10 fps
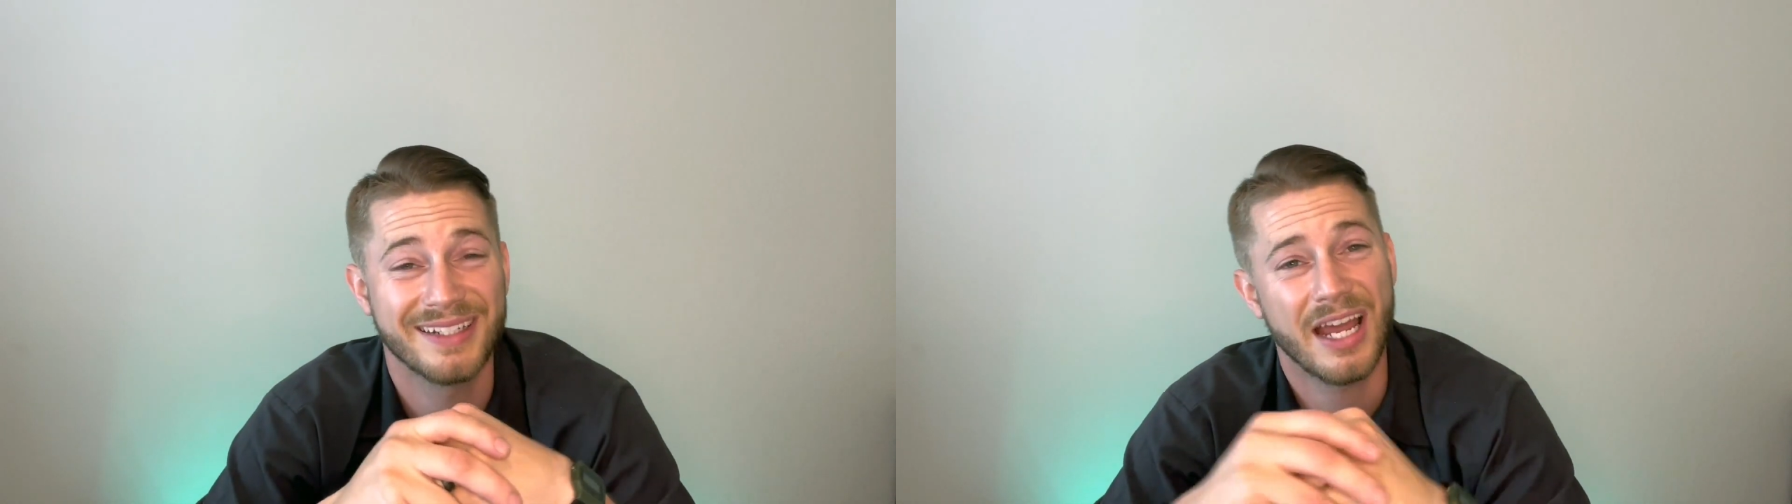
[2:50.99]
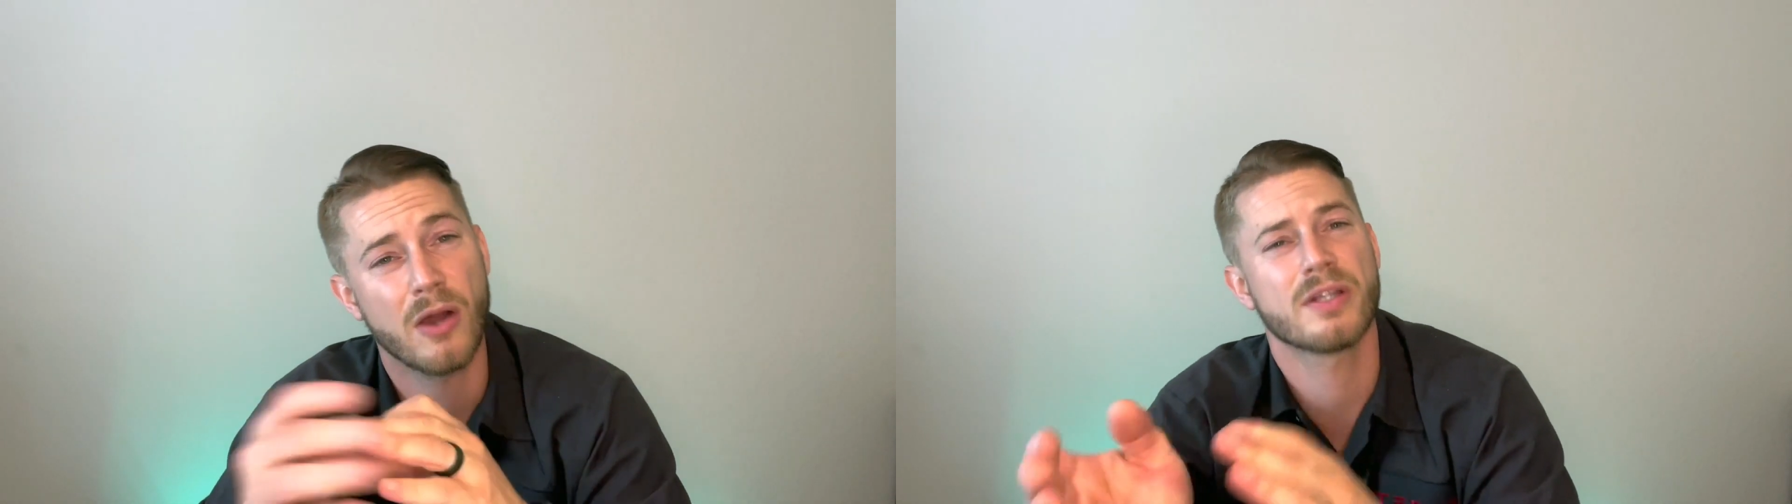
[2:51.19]
and
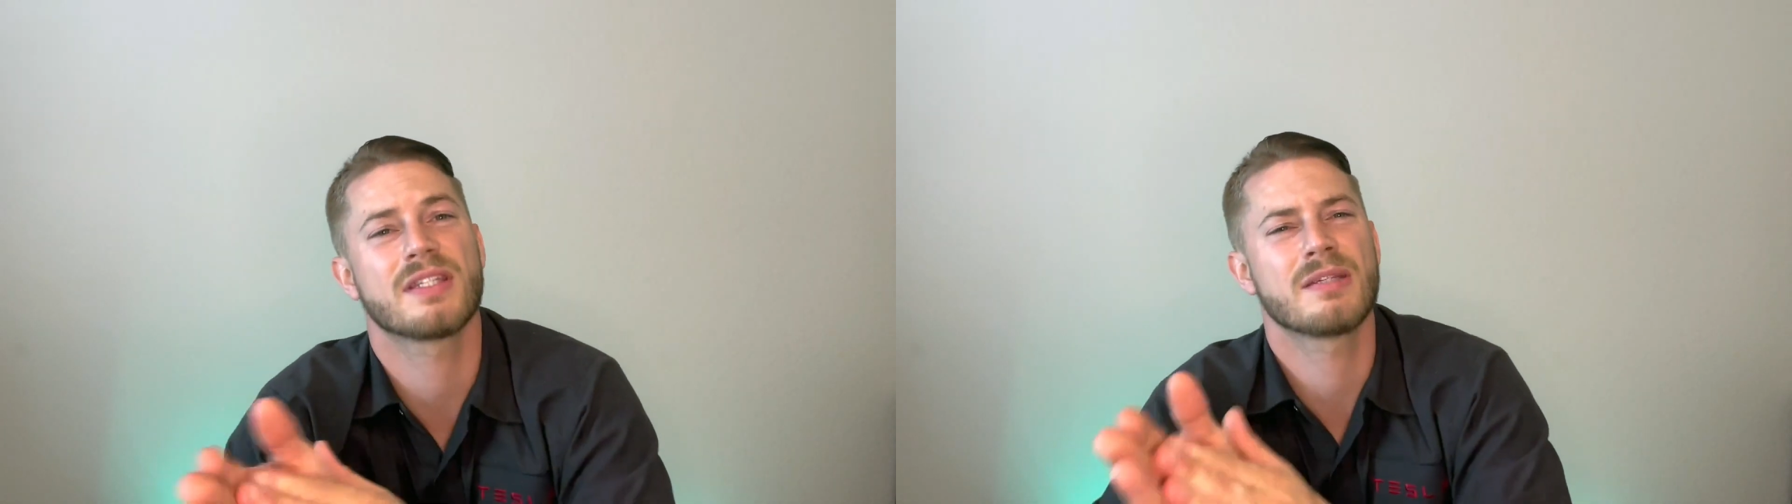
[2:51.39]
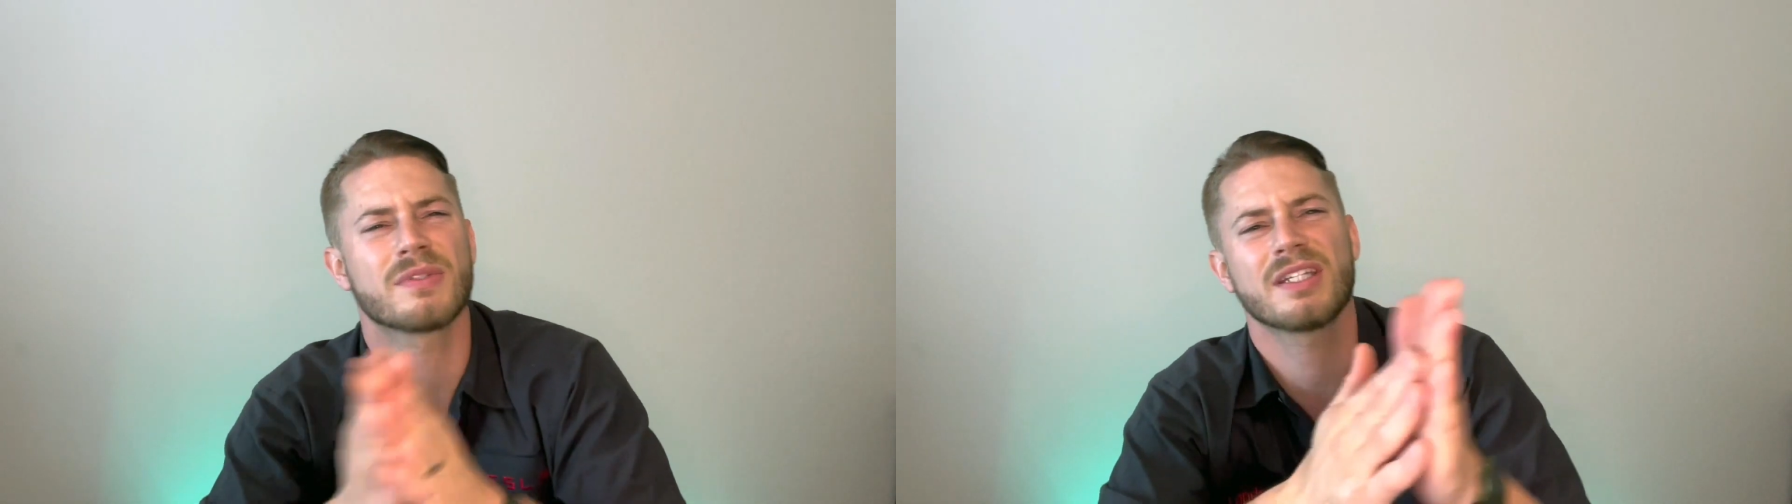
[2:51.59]
now it
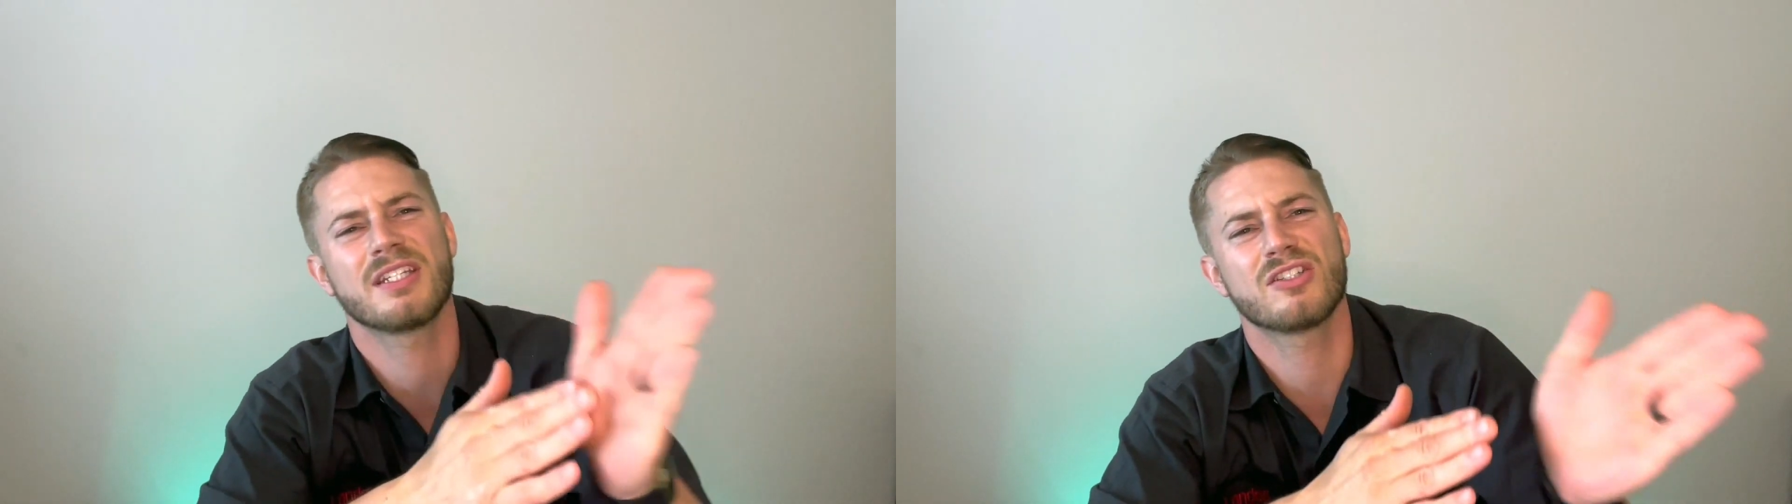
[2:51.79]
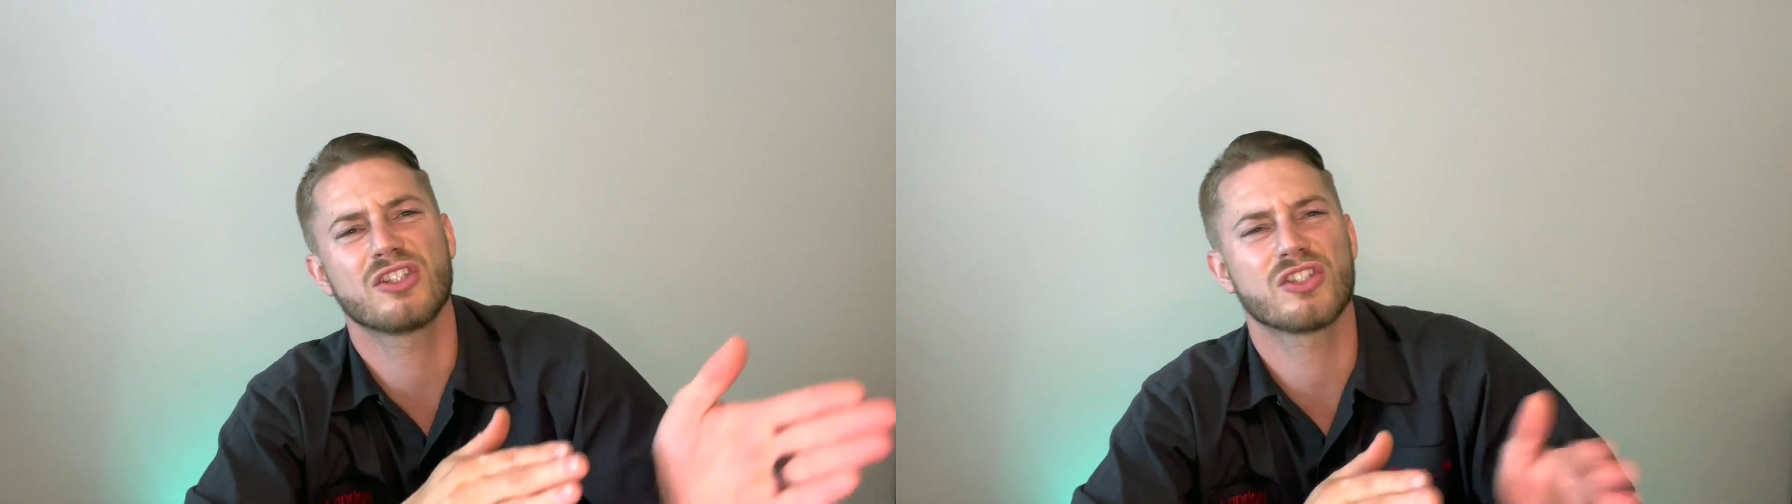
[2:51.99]
seems like
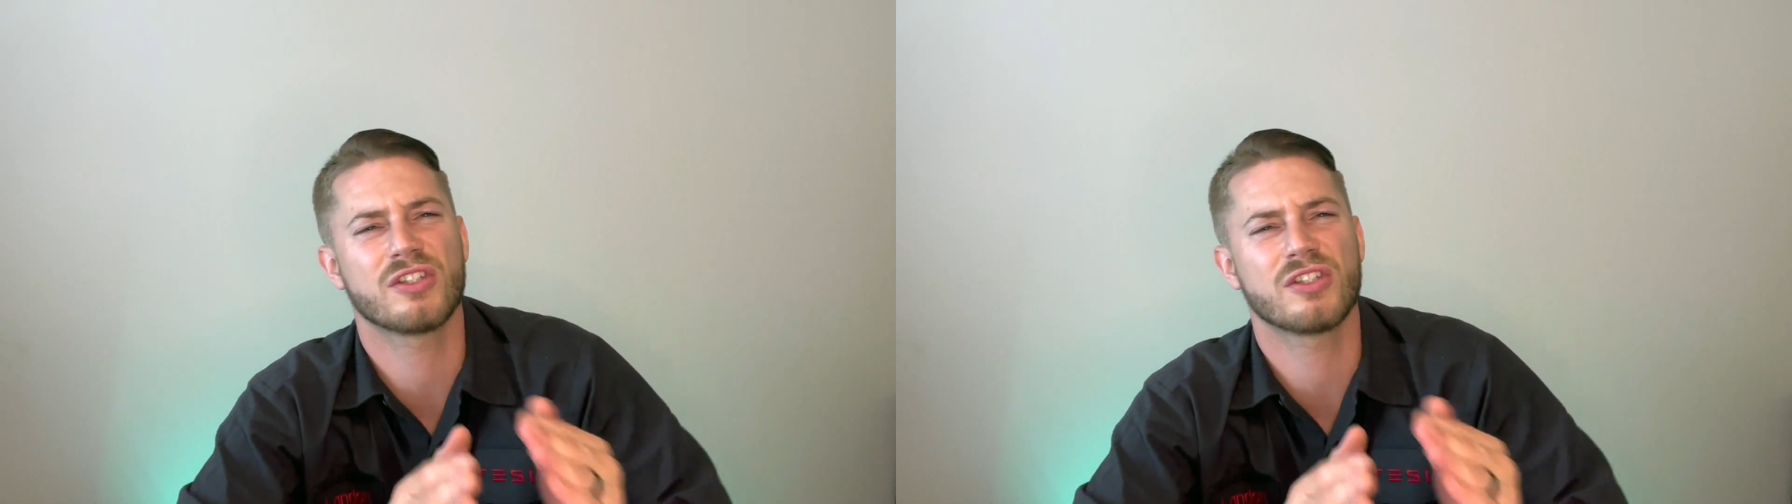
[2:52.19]
he's just